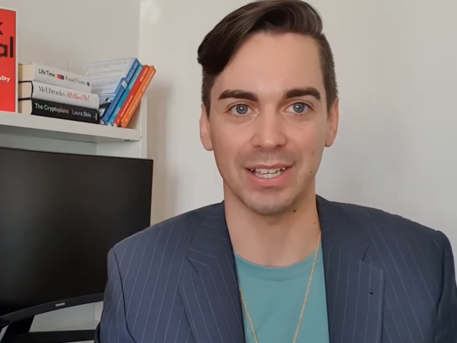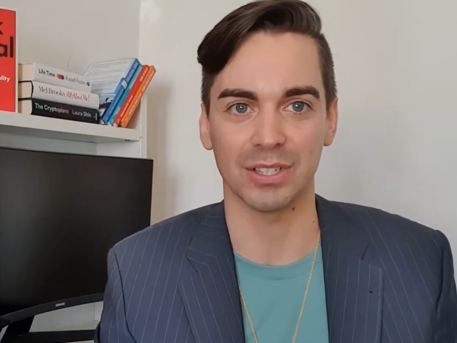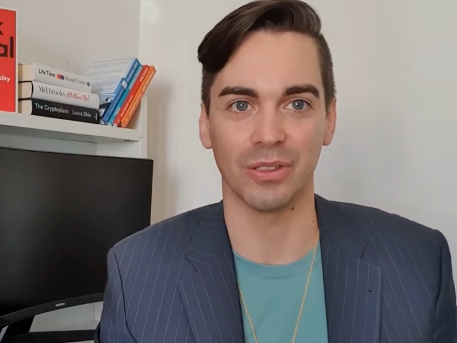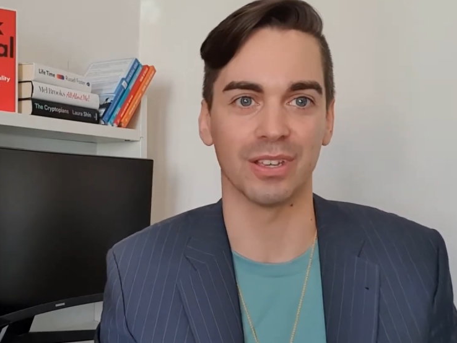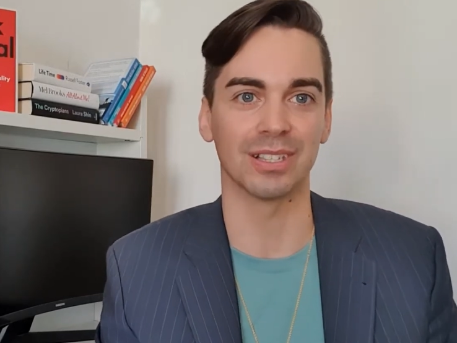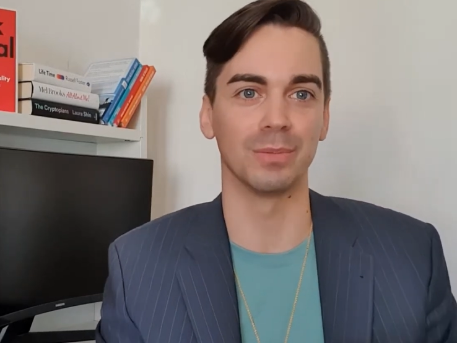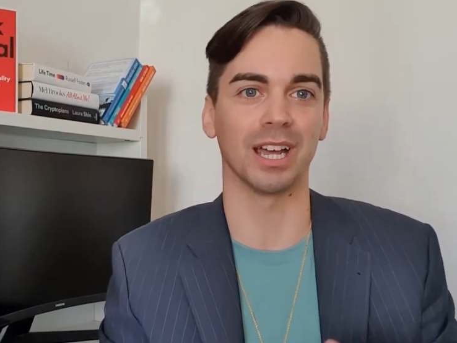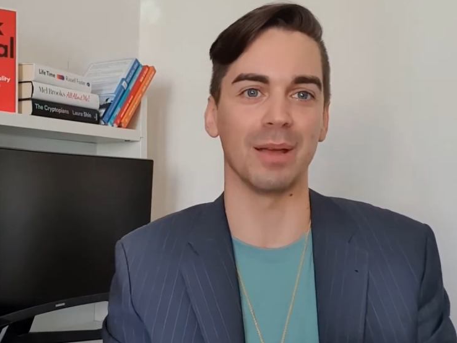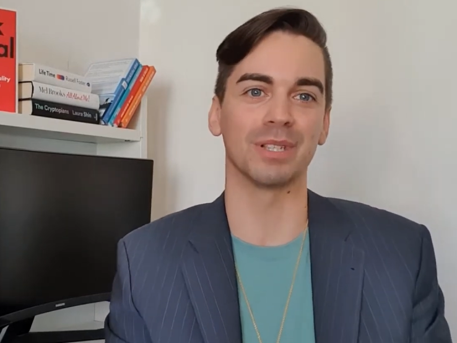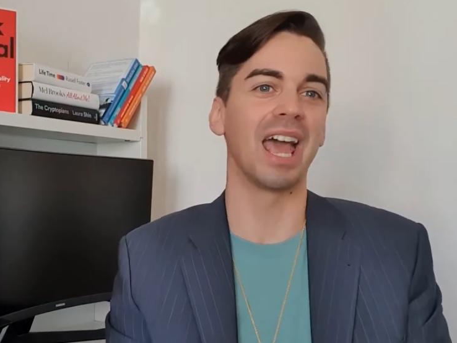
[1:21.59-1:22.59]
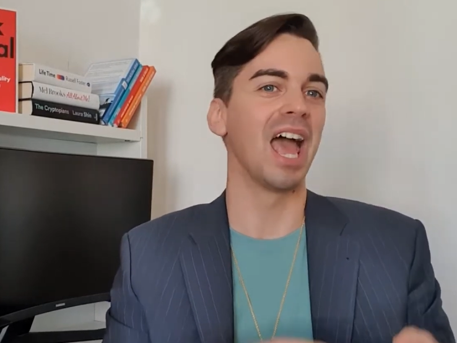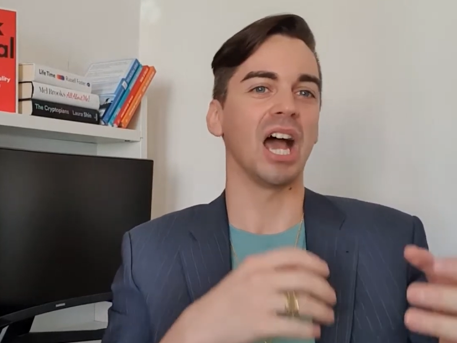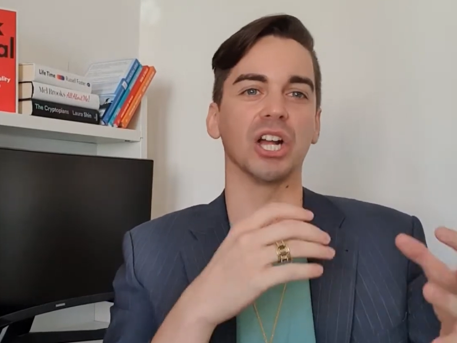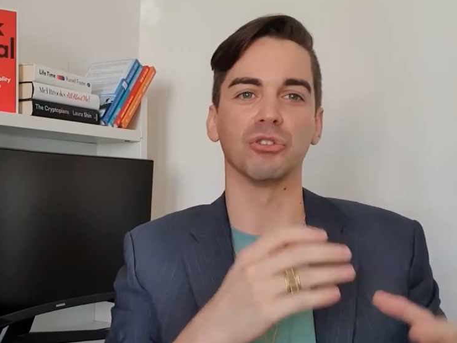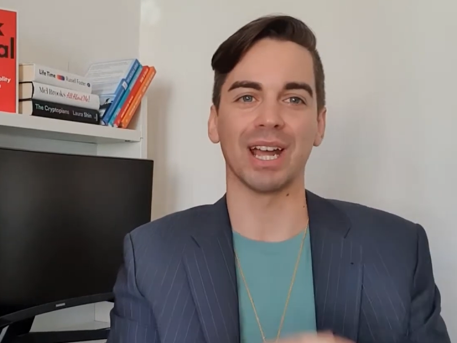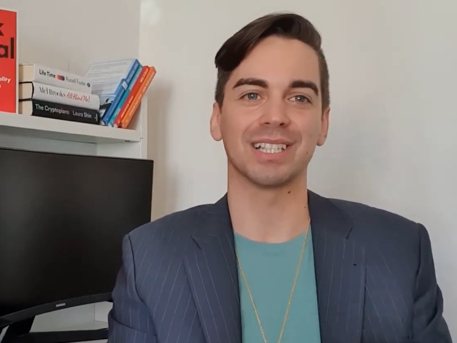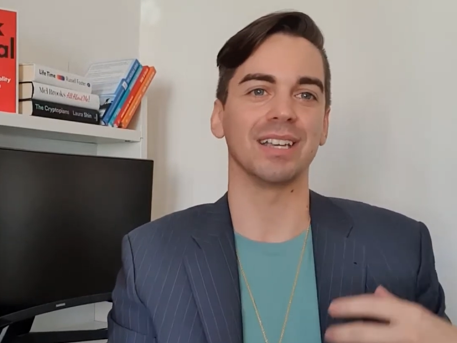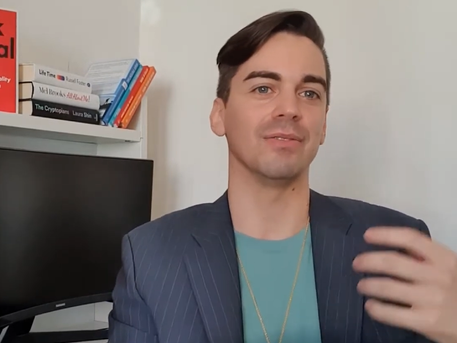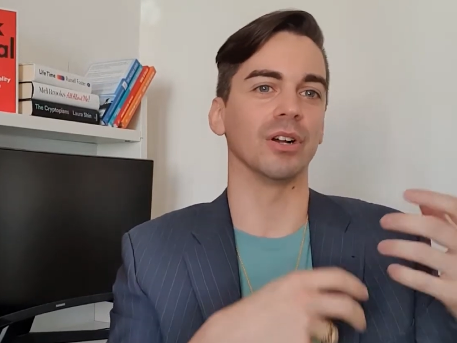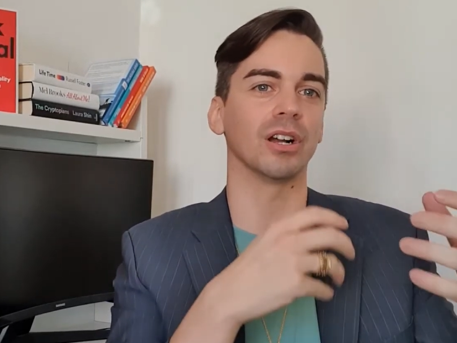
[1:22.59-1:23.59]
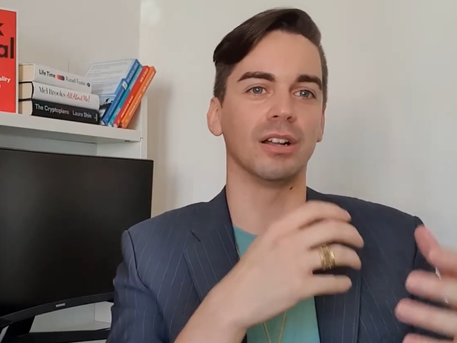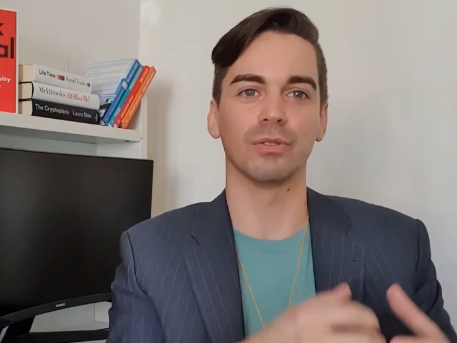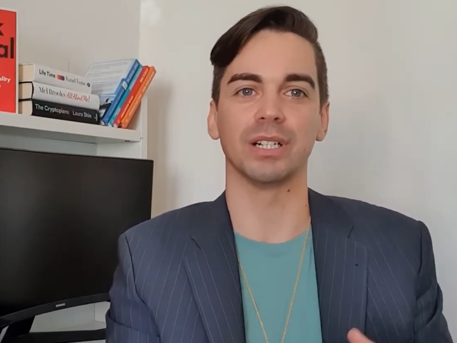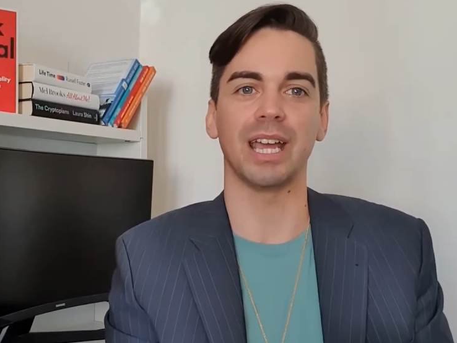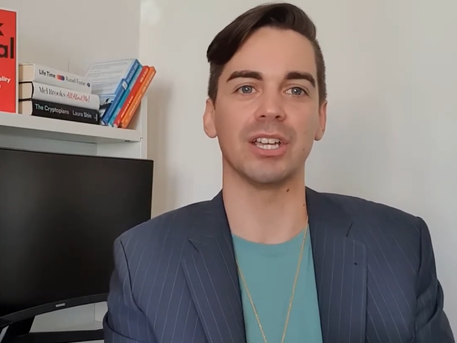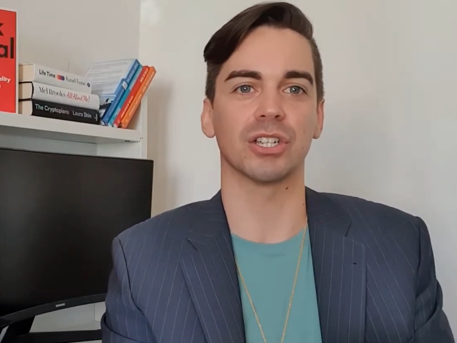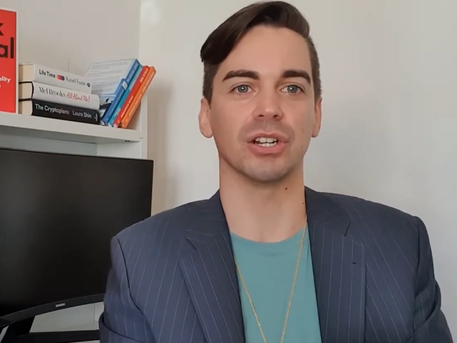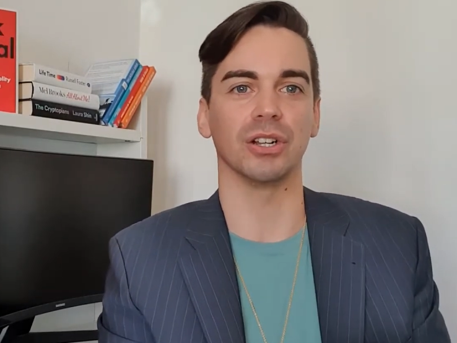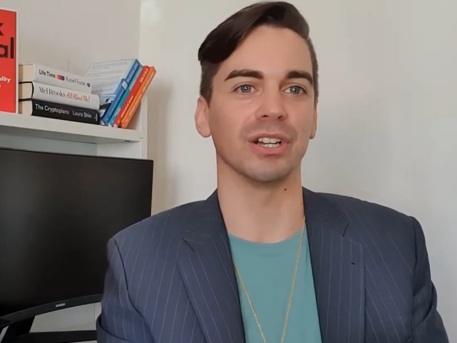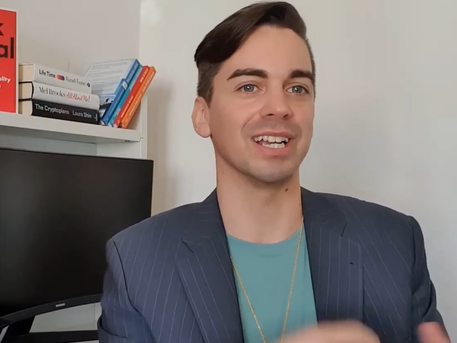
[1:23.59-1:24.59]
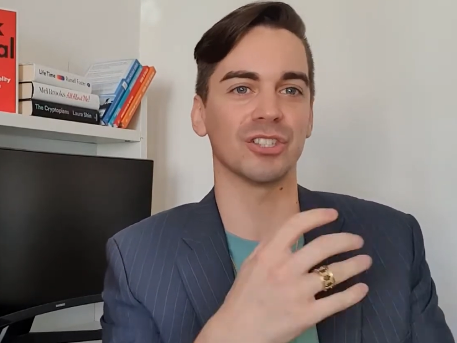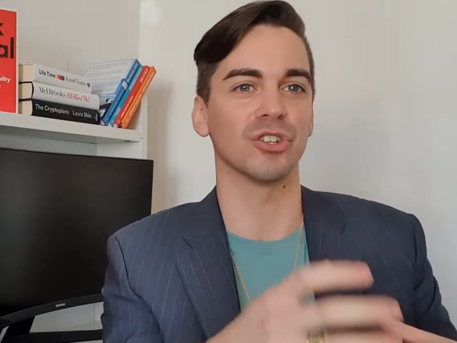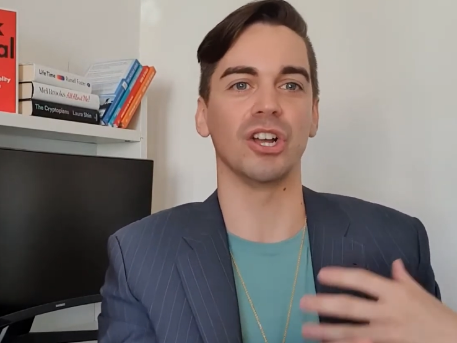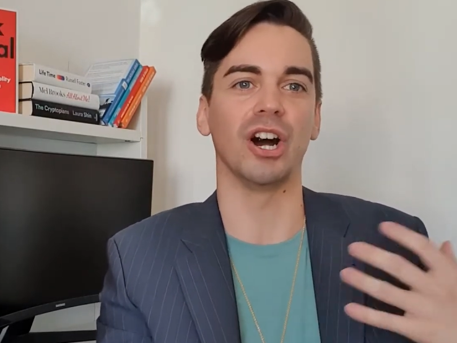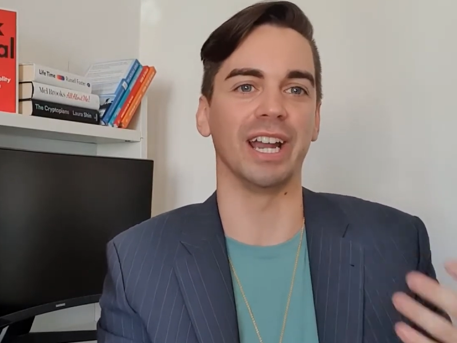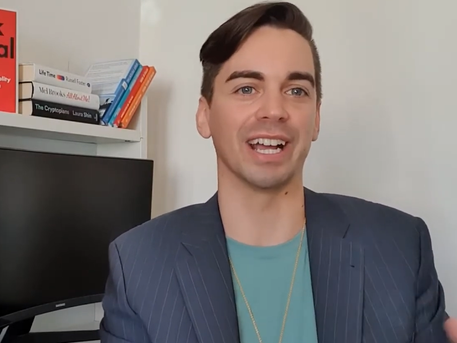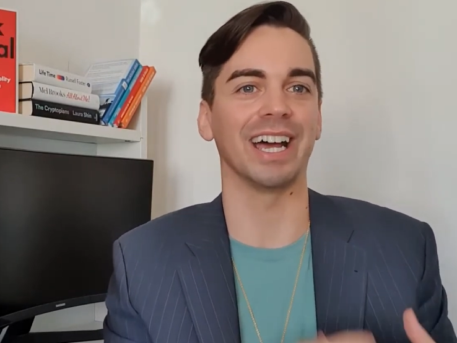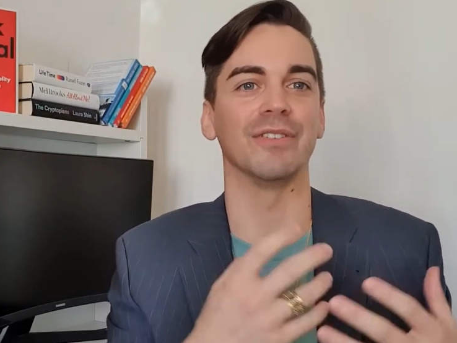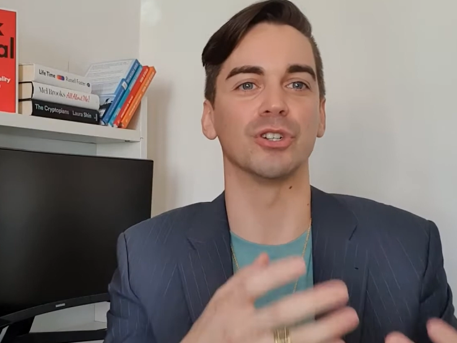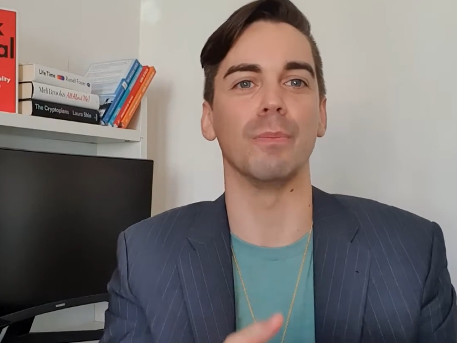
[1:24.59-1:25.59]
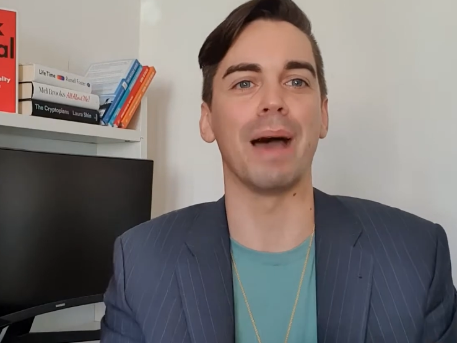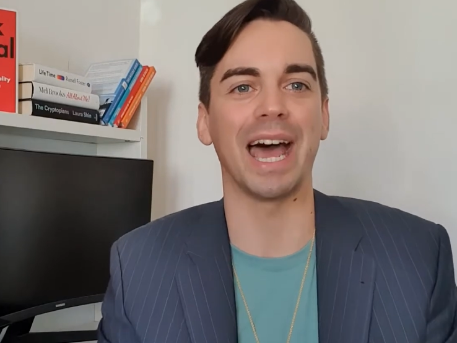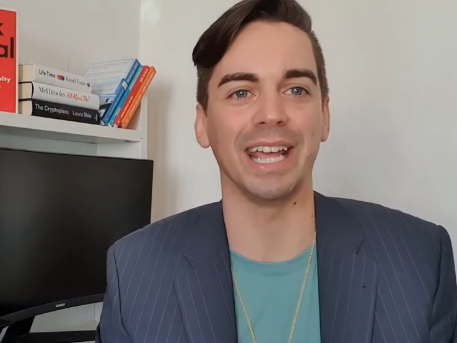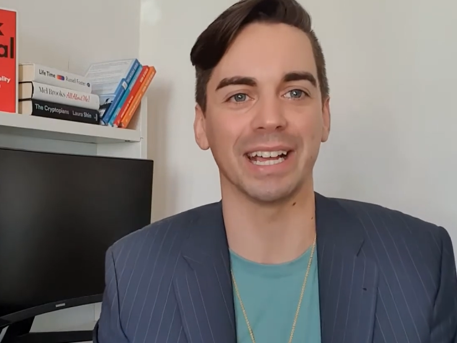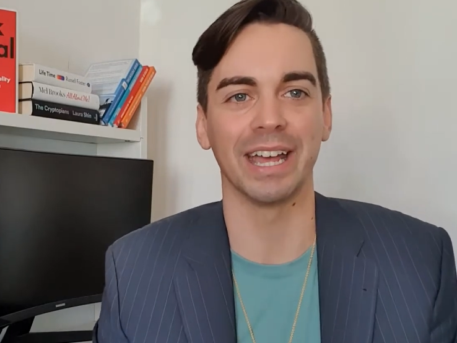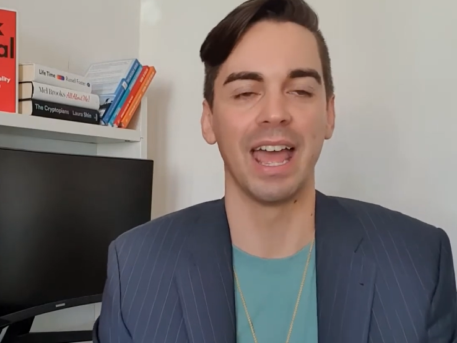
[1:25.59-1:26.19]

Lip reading: So there's sometimes aggressive or confrontational or histrionic kind of dramatic